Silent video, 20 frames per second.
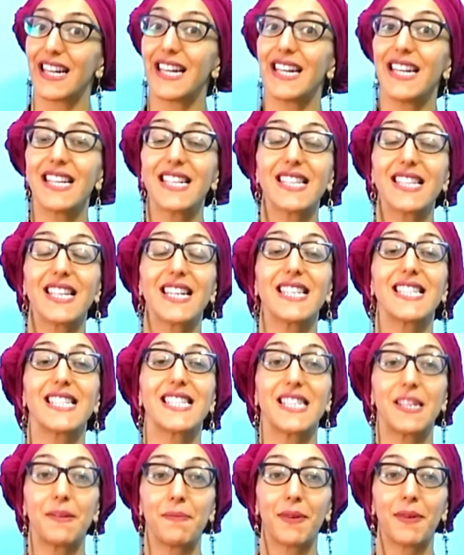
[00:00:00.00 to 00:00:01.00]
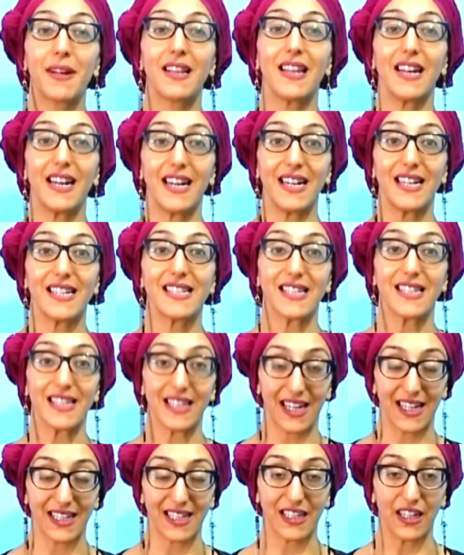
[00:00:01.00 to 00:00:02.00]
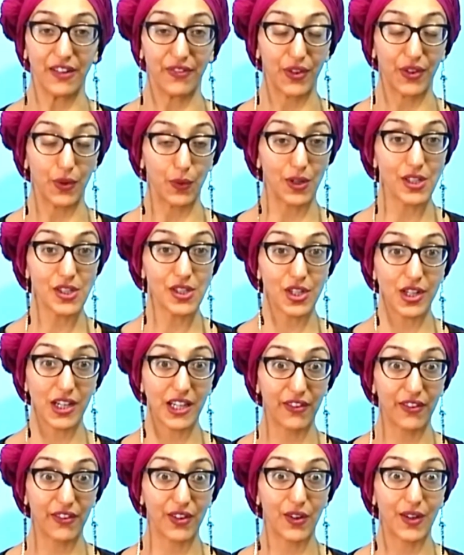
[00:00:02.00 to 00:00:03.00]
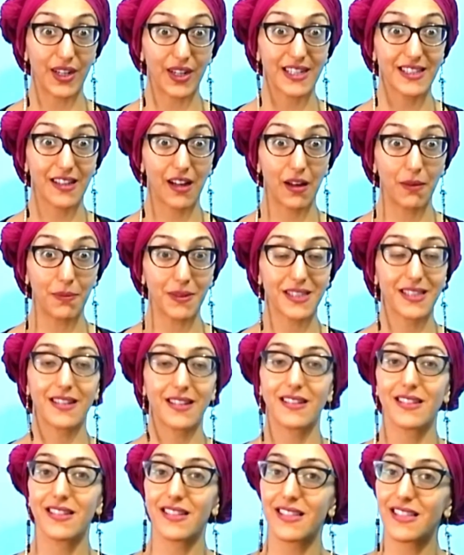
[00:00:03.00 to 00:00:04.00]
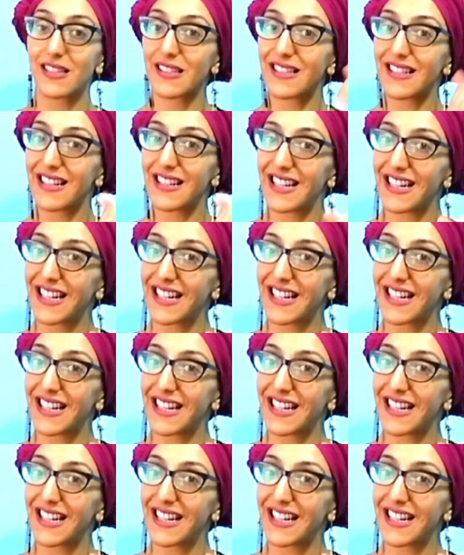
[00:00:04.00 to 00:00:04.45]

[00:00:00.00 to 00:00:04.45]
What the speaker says: It's as simple as that. And if you want to leave your example sentence